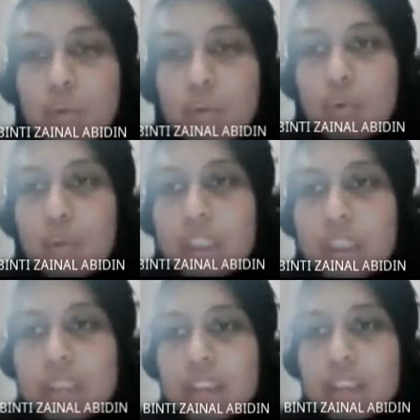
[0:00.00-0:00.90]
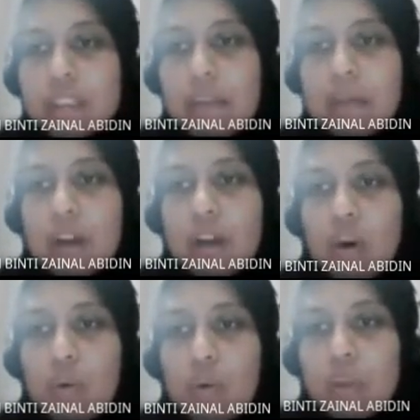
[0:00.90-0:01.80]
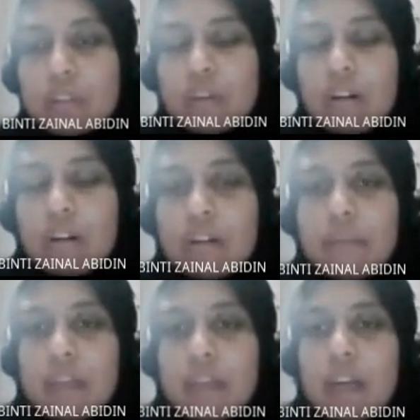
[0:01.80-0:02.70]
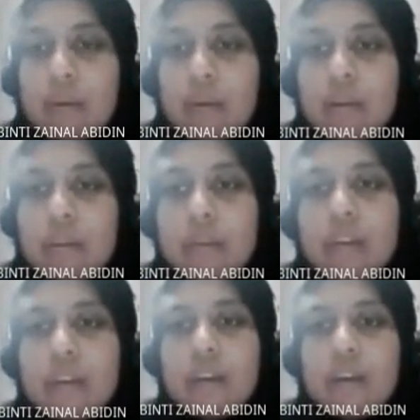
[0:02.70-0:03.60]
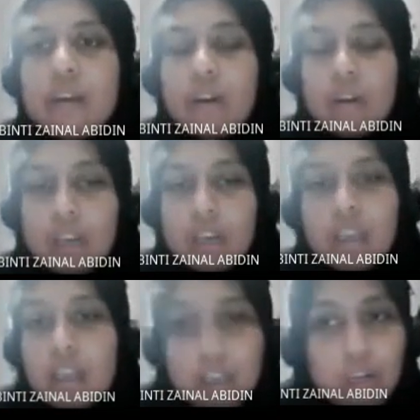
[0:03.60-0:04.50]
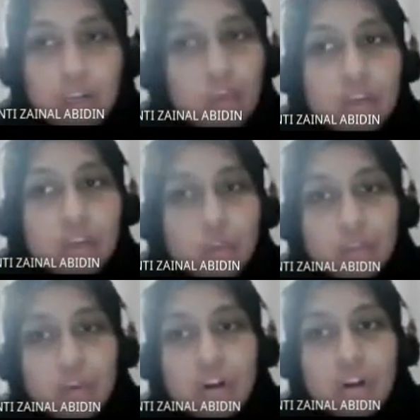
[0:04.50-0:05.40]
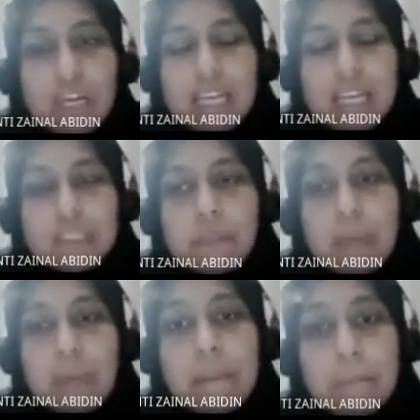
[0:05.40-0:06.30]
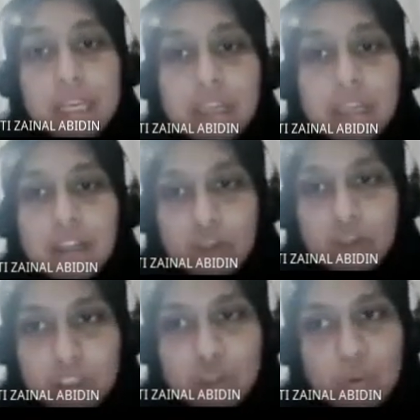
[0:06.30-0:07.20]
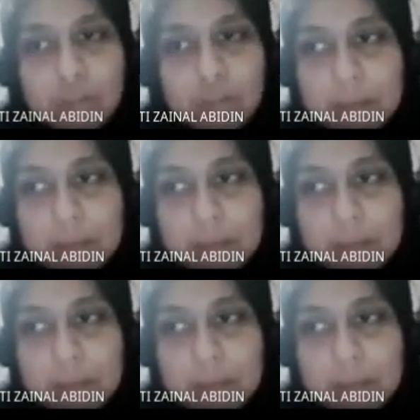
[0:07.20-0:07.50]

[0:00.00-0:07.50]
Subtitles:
which table or which column in our DB? Okay, that one what we call as mapping. Okay, so when people